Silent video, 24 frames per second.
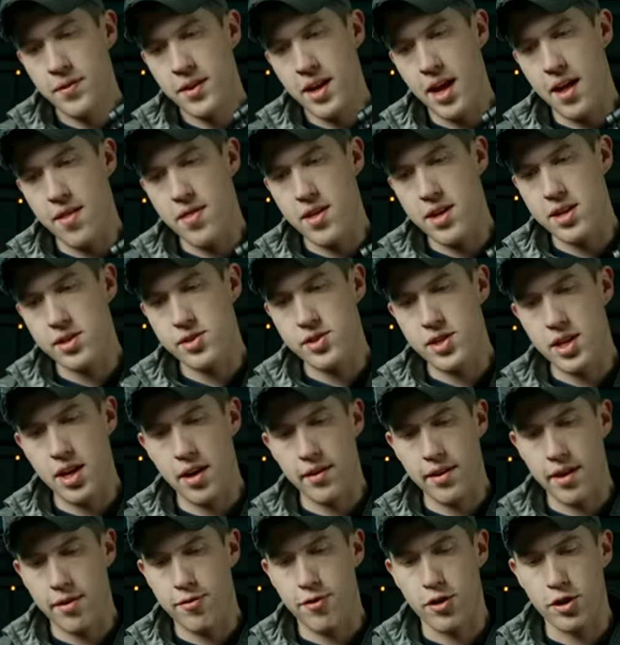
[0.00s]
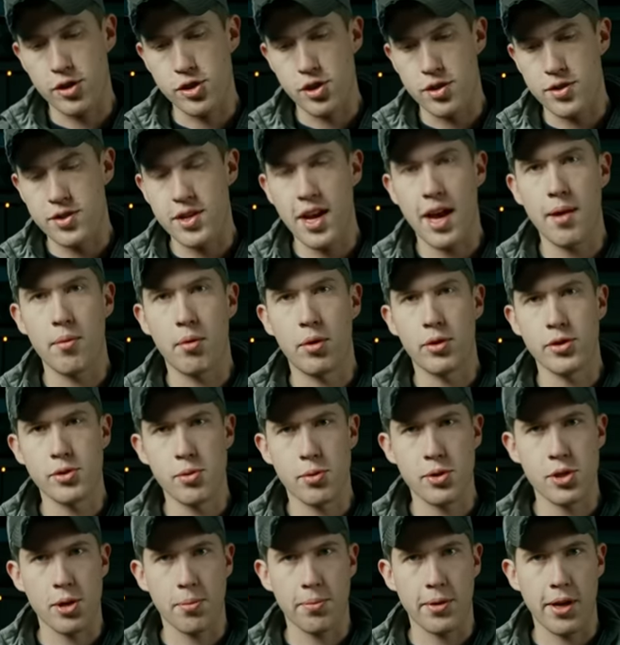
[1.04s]
and then see how that functions. And we'll
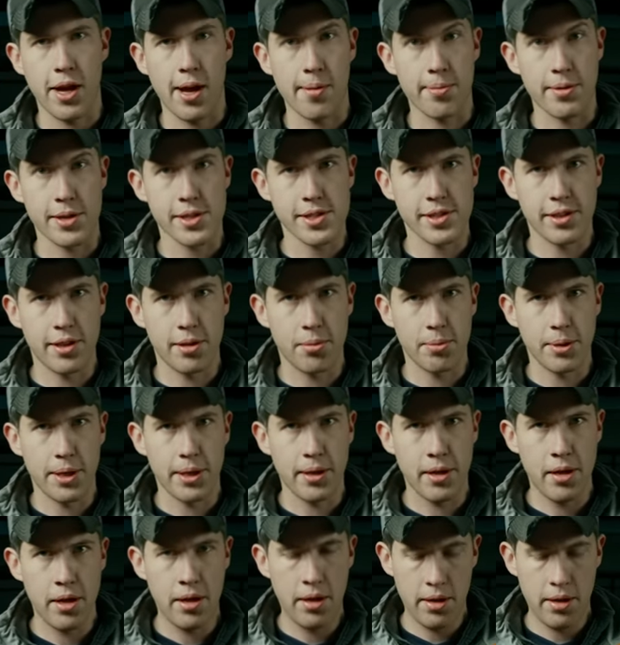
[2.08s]
switch up the optics a little bit.